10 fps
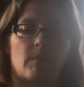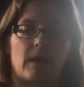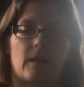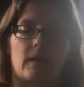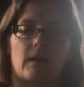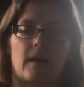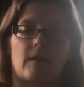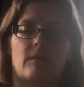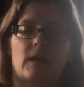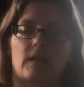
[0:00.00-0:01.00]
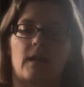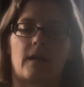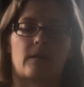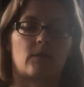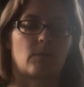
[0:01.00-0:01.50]
my advent
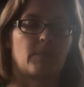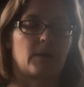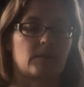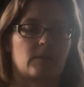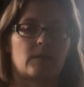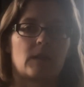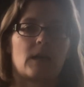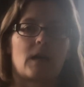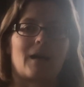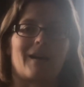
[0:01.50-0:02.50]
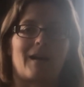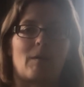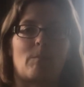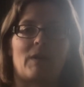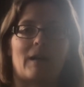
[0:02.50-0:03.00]
calendar puzzle
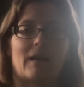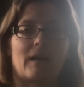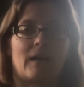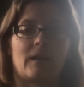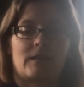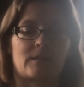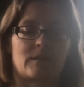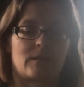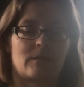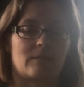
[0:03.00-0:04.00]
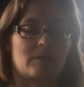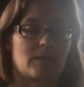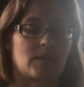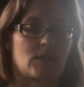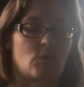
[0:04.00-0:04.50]
behind
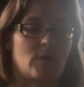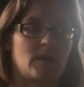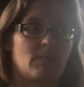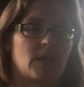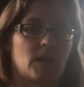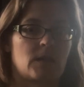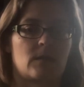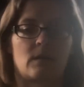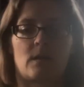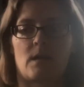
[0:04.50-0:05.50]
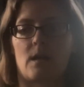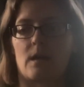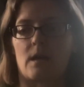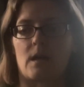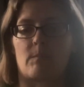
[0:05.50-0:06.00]
quite a bit,
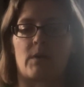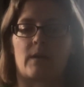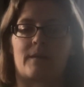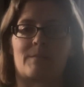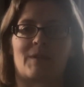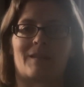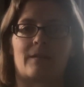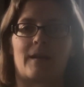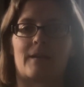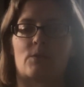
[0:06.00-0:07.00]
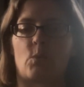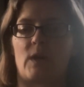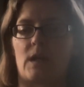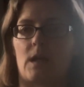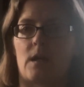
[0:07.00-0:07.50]
but I spent the last
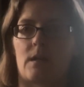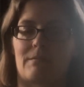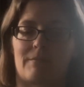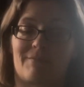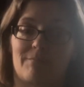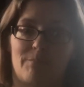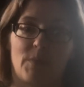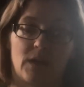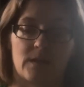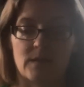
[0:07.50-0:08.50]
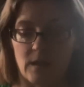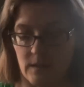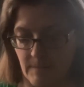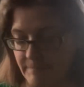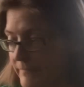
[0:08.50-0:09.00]
week being
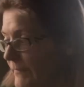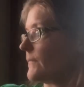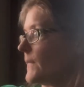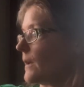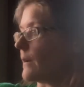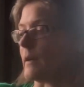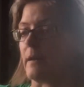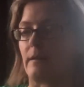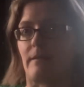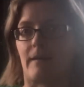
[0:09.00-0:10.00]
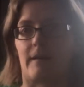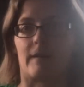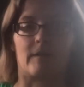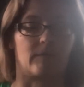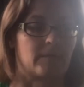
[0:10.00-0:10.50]
sick. I didn't have